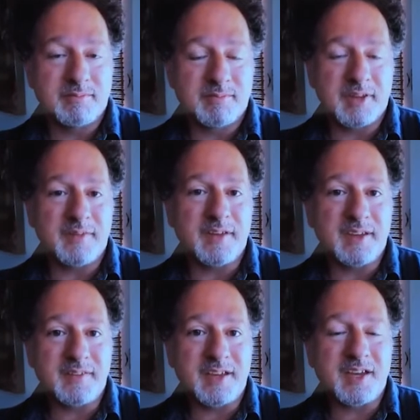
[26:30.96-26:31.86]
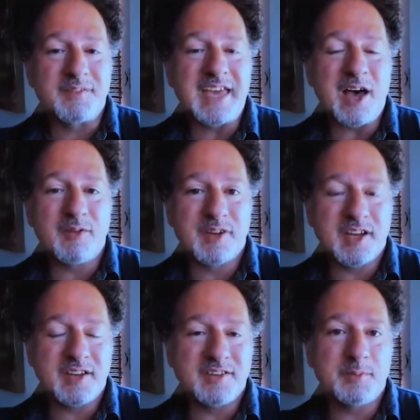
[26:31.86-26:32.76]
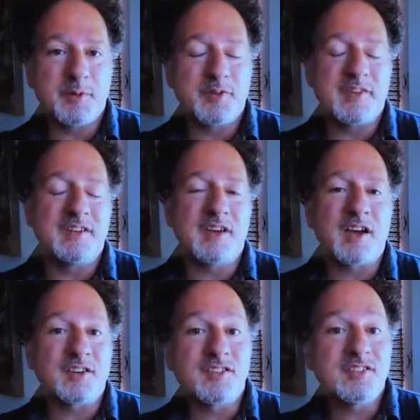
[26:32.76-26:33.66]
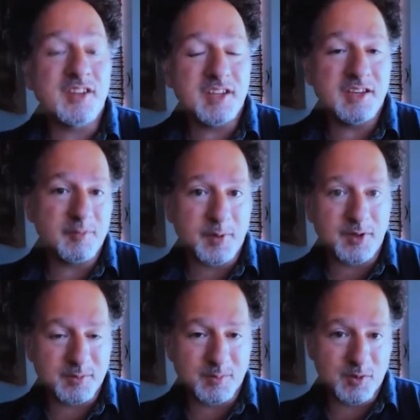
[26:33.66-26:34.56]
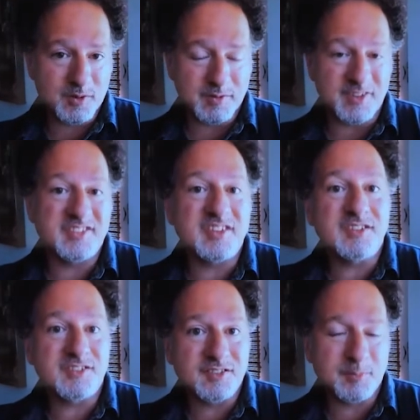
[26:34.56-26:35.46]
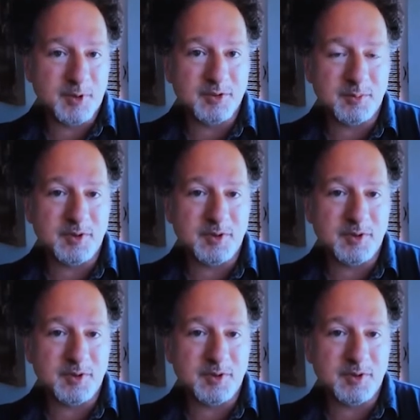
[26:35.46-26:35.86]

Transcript: And they kind of galvanize both the entire city of Baltimore, the citizens of Baltimore.